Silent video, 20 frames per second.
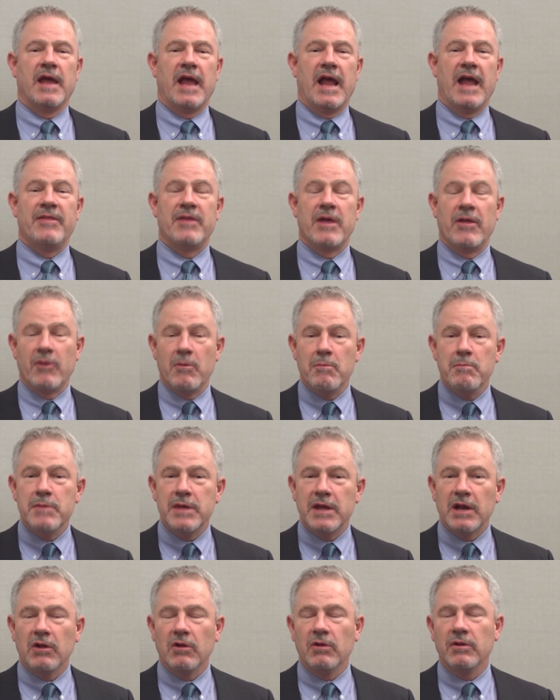And then the
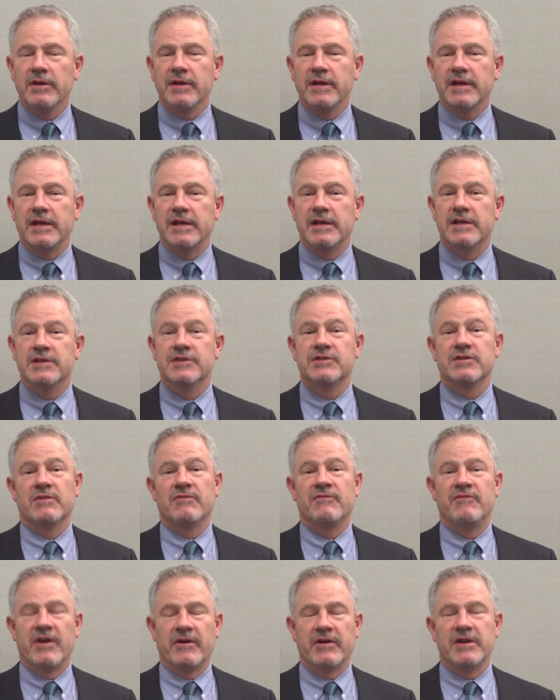middle is
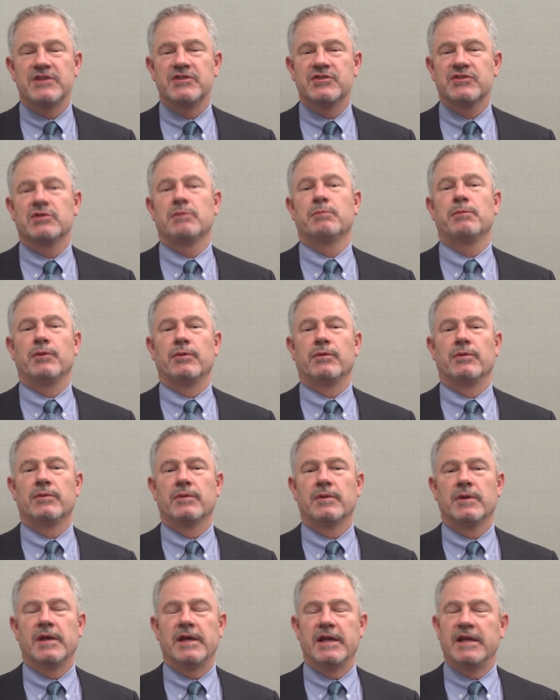very simple.
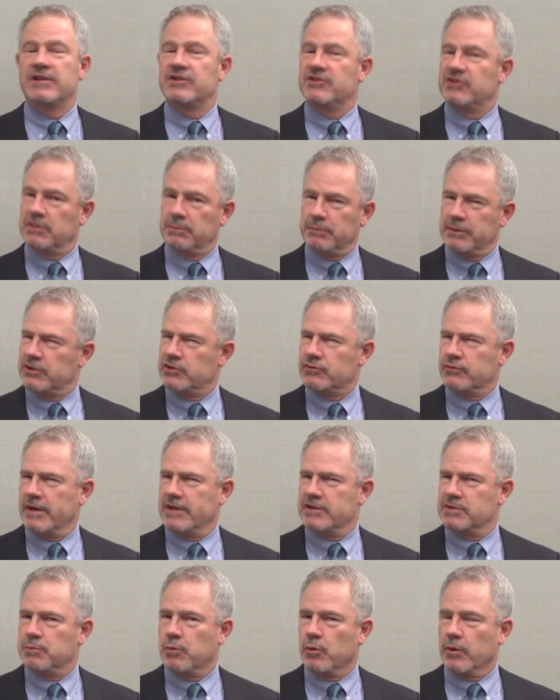It's simply
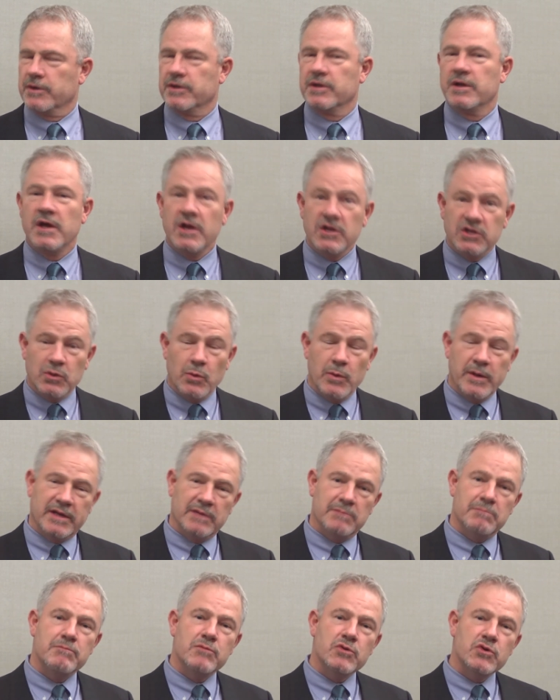transport. So we
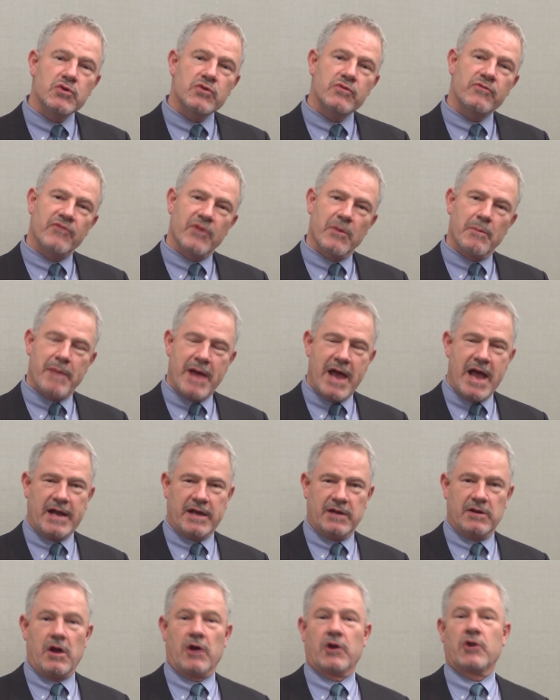can move the
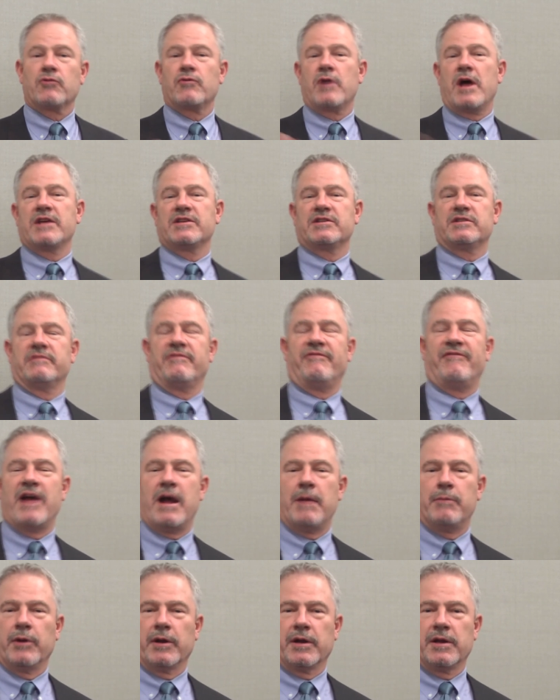packet across the
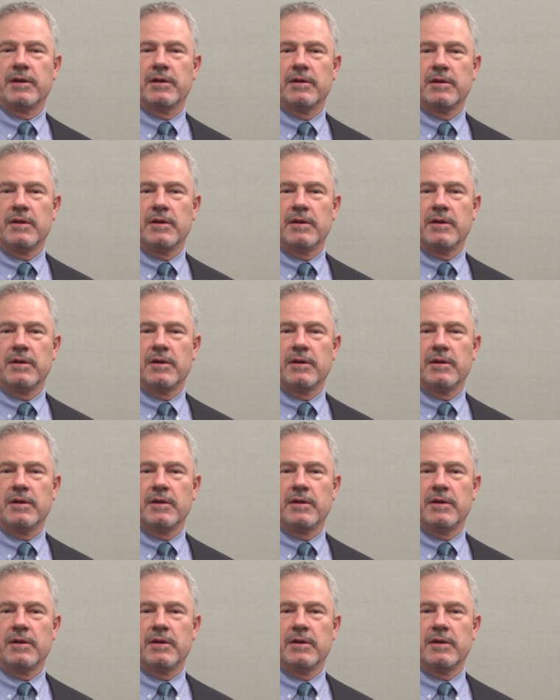fabric